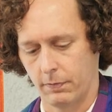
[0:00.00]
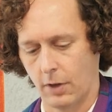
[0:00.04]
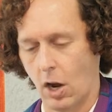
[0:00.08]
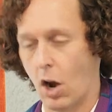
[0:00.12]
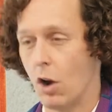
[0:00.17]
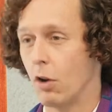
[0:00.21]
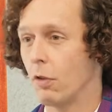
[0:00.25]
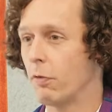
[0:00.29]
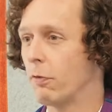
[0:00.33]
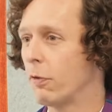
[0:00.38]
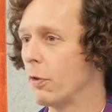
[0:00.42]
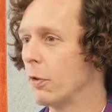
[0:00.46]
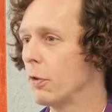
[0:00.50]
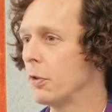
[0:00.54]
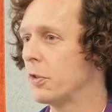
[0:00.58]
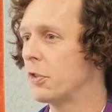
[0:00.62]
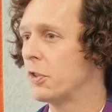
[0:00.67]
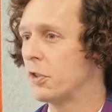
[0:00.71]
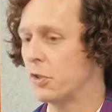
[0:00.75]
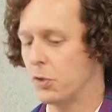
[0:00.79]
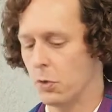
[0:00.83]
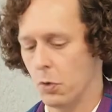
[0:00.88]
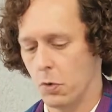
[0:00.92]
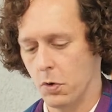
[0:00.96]
Our
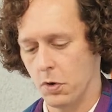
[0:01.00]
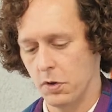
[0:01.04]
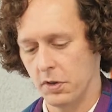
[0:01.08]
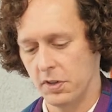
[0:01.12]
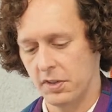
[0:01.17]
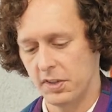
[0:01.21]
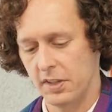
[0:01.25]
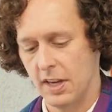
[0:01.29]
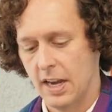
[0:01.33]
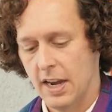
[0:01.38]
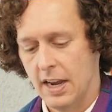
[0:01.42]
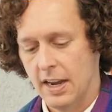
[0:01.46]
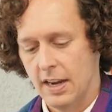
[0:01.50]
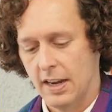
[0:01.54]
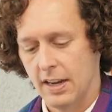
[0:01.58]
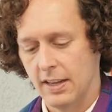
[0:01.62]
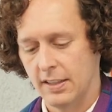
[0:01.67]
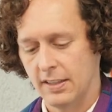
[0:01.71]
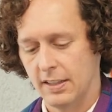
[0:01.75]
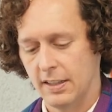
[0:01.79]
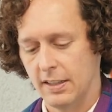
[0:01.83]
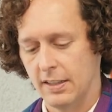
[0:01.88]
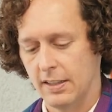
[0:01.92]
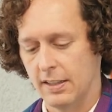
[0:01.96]
first source
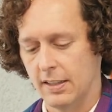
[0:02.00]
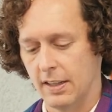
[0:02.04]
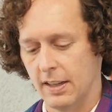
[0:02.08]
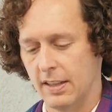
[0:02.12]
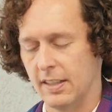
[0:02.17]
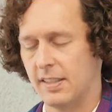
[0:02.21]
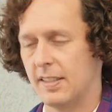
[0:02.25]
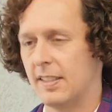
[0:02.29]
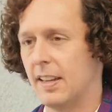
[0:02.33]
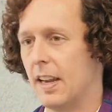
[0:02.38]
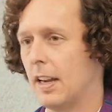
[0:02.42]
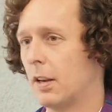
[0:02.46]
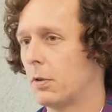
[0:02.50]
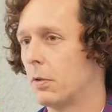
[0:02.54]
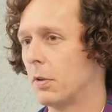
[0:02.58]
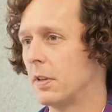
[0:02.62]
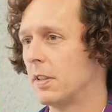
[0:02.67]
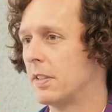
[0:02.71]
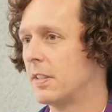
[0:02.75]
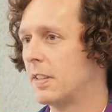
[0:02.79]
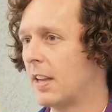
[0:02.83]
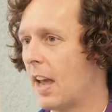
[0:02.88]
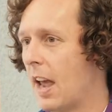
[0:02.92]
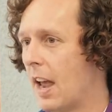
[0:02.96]
isn't a
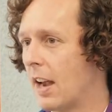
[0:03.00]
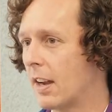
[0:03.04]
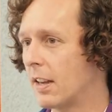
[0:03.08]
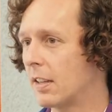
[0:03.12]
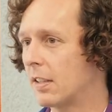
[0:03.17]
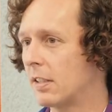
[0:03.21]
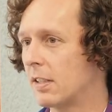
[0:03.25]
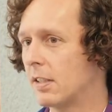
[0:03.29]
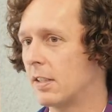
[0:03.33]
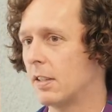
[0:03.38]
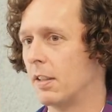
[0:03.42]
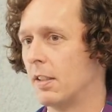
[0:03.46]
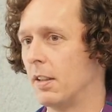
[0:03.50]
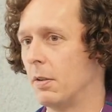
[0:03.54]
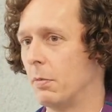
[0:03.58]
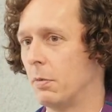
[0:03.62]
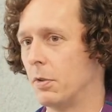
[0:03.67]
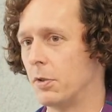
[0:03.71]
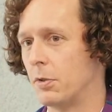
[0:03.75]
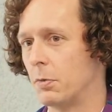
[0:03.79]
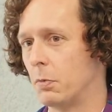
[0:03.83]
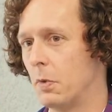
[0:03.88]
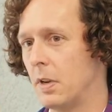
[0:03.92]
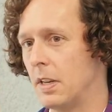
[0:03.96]
sacred text that
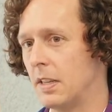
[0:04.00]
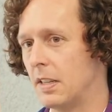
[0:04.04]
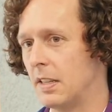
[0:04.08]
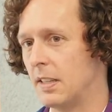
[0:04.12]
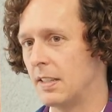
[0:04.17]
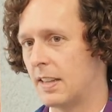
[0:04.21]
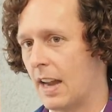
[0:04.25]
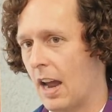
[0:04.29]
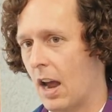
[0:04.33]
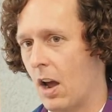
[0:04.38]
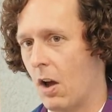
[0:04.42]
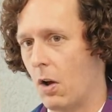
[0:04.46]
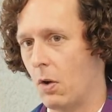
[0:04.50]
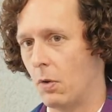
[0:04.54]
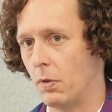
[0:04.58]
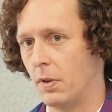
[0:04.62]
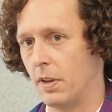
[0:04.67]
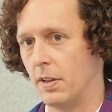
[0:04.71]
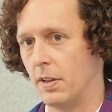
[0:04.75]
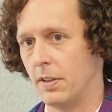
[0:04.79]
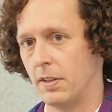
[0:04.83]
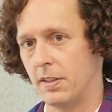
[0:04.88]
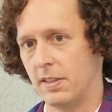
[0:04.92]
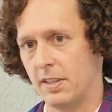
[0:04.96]
was written down
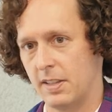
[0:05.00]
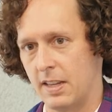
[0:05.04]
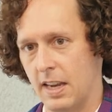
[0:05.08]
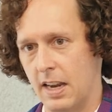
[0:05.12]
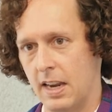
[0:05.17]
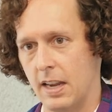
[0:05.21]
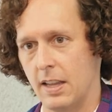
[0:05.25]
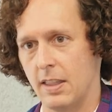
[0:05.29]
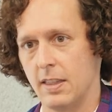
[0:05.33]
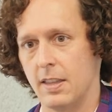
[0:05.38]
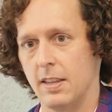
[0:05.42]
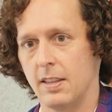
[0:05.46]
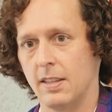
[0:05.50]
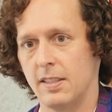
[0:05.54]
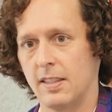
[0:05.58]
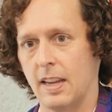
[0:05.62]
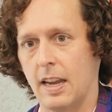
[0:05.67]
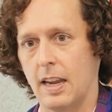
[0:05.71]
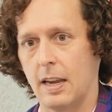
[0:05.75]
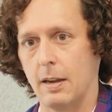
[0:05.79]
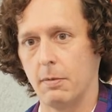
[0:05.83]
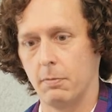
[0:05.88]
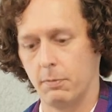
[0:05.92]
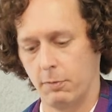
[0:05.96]
and stayed the
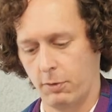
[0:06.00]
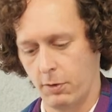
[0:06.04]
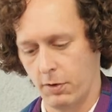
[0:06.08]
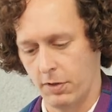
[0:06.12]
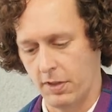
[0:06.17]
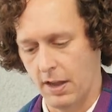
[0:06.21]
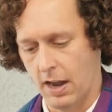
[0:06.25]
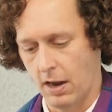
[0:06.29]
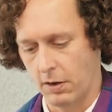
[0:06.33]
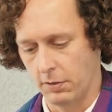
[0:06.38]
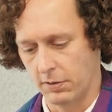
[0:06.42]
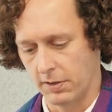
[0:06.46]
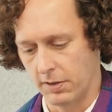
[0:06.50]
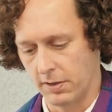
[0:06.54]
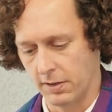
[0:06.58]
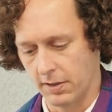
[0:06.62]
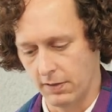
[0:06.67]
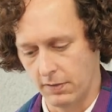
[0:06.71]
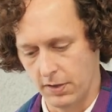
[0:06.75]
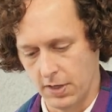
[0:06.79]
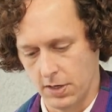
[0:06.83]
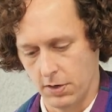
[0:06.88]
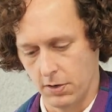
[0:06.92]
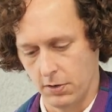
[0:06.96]
same for thousands
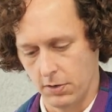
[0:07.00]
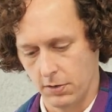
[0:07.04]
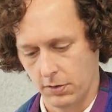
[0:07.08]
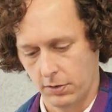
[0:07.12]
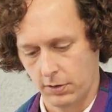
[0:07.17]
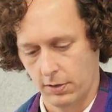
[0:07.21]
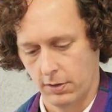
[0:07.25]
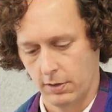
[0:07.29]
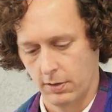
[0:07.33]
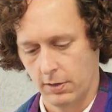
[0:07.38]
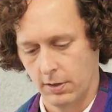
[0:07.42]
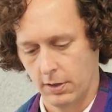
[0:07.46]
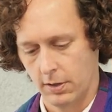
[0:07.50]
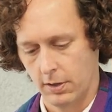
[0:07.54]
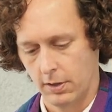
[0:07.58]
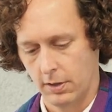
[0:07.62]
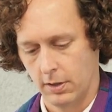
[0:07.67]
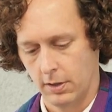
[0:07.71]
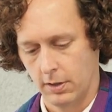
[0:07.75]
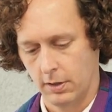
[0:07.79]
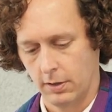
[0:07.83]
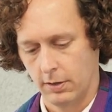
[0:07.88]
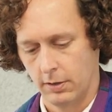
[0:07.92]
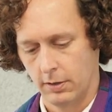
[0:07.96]
of years.
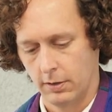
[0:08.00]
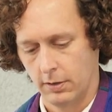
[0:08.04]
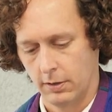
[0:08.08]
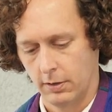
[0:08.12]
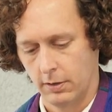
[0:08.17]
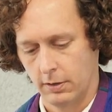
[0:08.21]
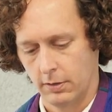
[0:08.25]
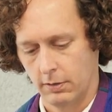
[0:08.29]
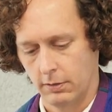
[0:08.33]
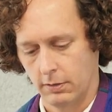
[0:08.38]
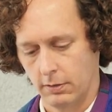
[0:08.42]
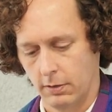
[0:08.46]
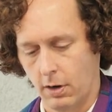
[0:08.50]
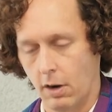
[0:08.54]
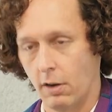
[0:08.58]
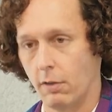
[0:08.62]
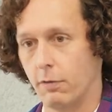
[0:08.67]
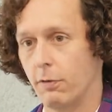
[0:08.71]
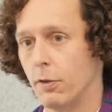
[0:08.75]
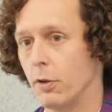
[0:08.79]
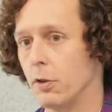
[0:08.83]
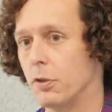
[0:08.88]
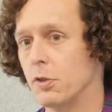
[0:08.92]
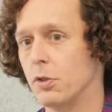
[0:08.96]
Our
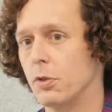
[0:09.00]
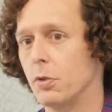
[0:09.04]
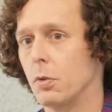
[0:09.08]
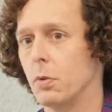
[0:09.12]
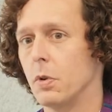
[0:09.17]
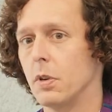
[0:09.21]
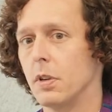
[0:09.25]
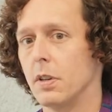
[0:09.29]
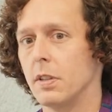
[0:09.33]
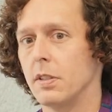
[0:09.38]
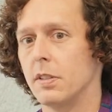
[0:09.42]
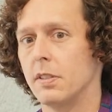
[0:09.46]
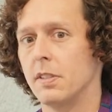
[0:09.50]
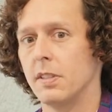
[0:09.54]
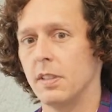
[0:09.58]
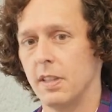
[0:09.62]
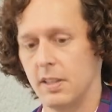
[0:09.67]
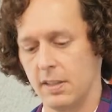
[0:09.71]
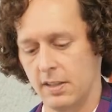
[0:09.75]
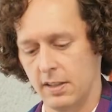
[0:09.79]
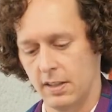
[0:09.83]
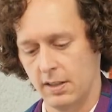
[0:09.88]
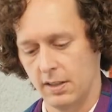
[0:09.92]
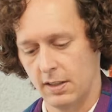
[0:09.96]
first source
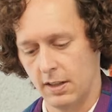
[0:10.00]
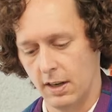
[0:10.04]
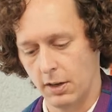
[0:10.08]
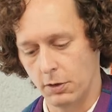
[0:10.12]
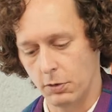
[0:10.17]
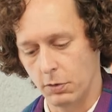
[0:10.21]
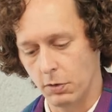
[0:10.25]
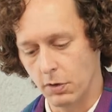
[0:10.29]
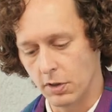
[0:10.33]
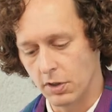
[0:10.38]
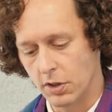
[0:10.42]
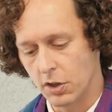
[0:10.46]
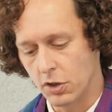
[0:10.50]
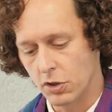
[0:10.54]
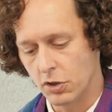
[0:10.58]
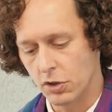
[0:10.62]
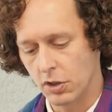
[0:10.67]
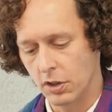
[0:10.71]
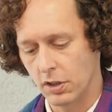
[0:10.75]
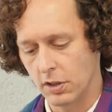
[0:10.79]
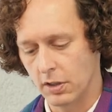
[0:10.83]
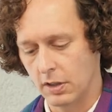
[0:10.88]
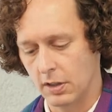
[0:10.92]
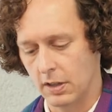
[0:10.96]
isn't a
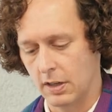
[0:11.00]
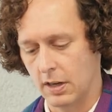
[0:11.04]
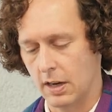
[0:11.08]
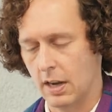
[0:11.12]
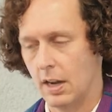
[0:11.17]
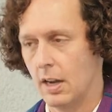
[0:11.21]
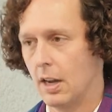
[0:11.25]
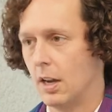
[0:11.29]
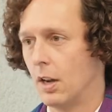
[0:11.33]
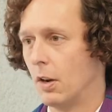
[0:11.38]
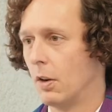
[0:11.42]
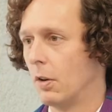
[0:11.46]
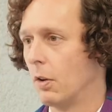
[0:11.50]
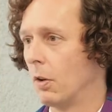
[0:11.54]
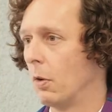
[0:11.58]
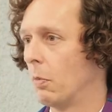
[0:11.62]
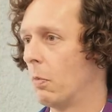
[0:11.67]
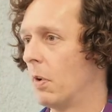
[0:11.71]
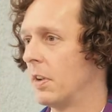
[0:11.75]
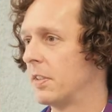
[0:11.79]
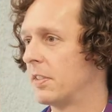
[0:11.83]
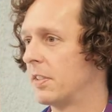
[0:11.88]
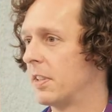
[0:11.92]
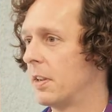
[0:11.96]
tradition or
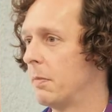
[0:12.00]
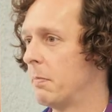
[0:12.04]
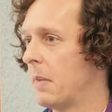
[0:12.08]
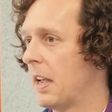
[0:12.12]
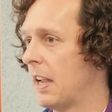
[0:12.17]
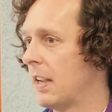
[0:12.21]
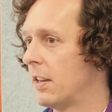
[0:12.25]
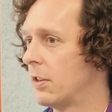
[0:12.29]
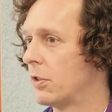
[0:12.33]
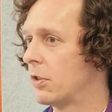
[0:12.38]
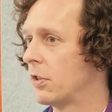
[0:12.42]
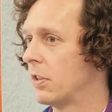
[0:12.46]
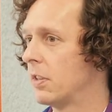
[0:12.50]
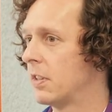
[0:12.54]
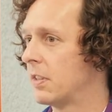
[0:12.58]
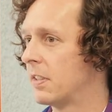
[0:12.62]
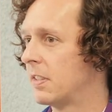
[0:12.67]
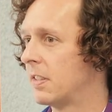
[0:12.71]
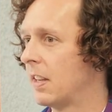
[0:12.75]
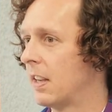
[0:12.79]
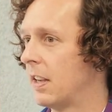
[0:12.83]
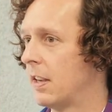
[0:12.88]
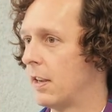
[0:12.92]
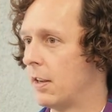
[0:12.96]
what some ancient
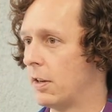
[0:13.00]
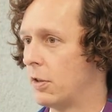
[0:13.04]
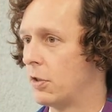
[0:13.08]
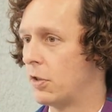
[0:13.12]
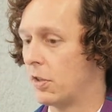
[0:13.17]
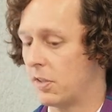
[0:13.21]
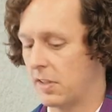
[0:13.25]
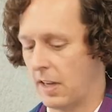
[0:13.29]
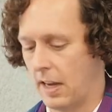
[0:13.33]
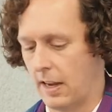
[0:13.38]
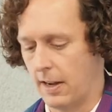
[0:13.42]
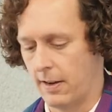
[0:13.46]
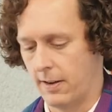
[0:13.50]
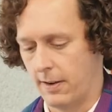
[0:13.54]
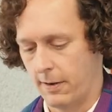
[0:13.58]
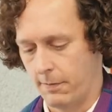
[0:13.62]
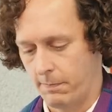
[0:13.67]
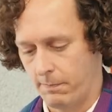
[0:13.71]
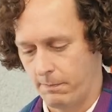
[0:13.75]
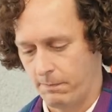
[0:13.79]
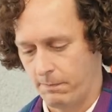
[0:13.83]
sage said.